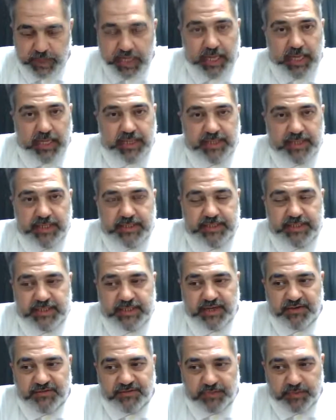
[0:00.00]
and that
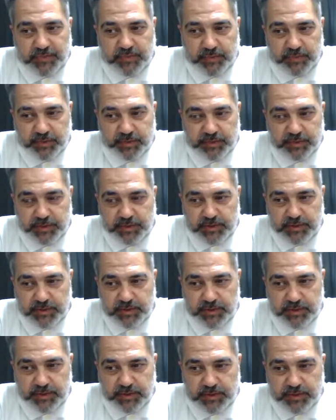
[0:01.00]
staff member
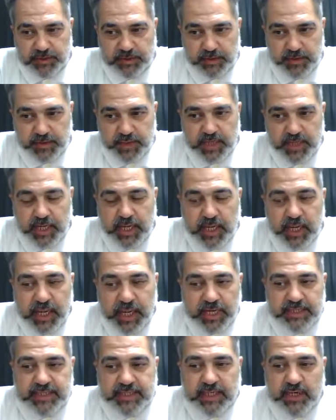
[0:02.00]

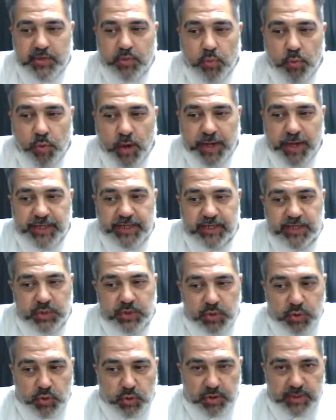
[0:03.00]
has a quite
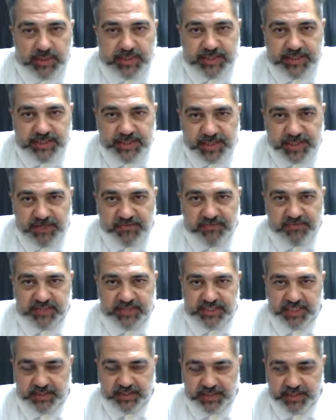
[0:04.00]
good
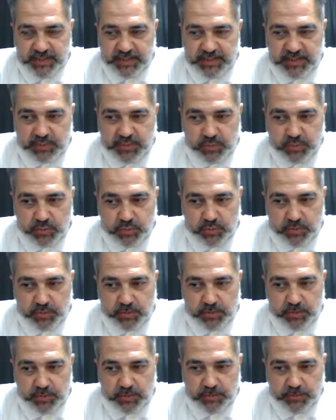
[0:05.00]
service at that
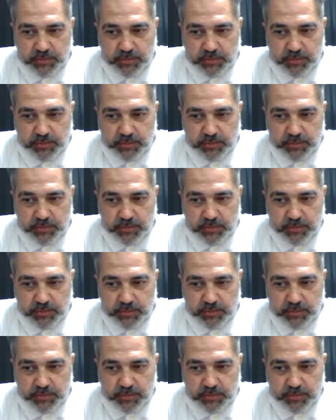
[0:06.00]
school,